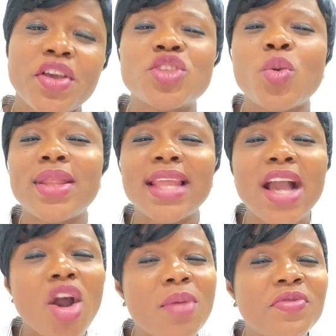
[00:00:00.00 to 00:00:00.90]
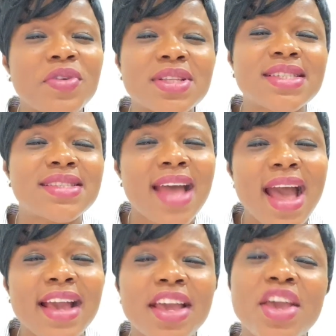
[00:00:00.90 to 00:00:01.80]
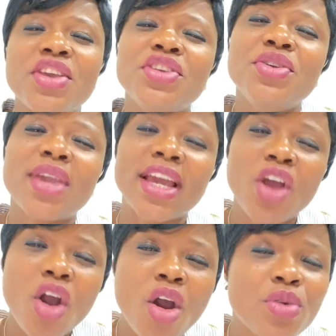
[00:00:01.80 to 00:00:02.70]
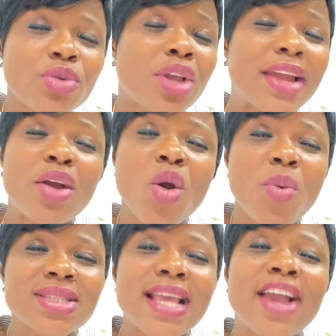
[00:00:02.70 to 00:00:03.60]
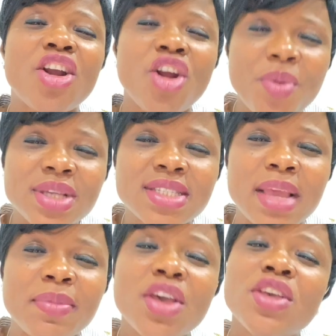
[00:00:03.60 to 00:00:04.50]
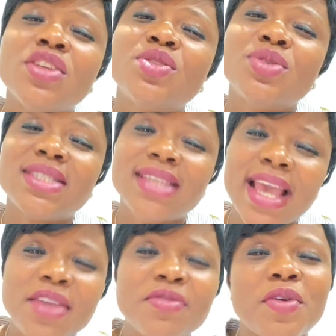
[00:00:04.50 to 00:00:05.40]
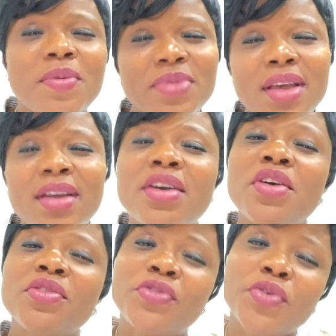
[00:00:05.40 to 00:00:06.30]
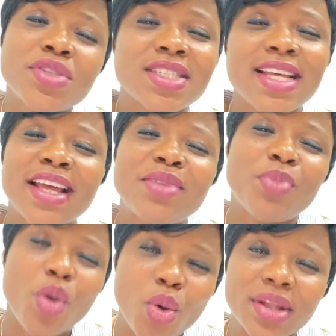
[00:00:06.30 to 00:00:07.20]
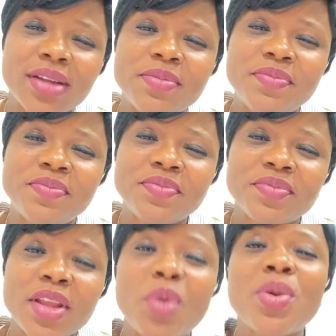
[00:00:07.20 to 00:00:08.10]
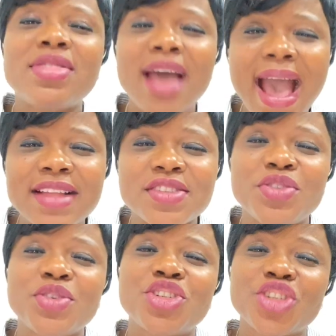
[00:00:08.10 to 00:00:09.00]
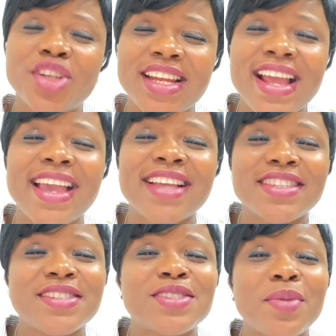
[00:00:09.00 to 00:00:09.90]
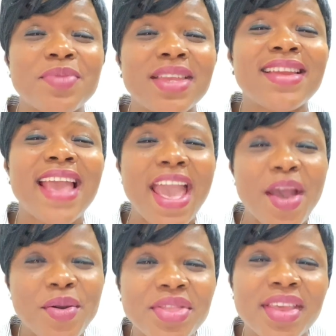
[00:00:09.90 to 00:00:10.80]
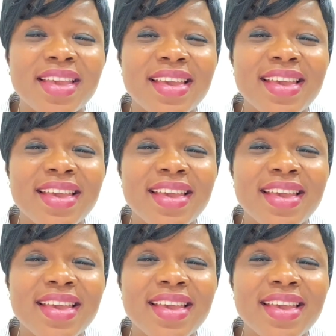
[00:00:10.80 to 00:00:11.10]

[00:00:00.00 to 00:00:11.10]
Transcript: So when they come for snack, you can always encourage them to take from the food salad bowl. With that, you're sure that they are getting something healthy